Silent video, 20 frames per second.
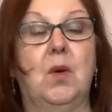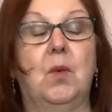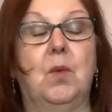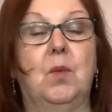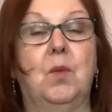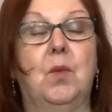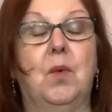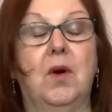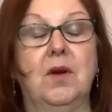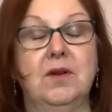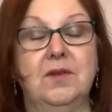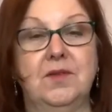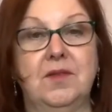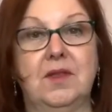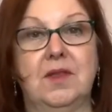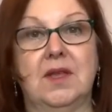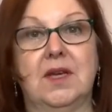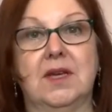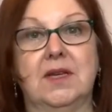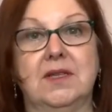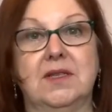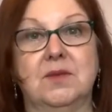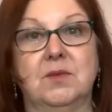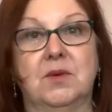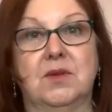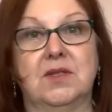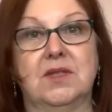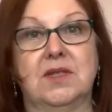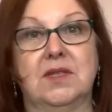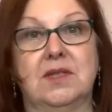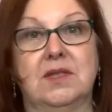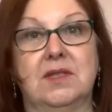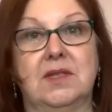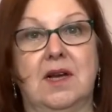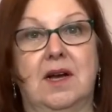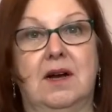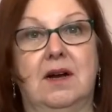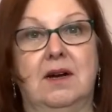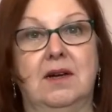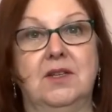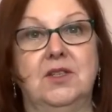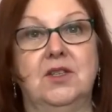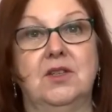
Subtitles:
One of the things was that I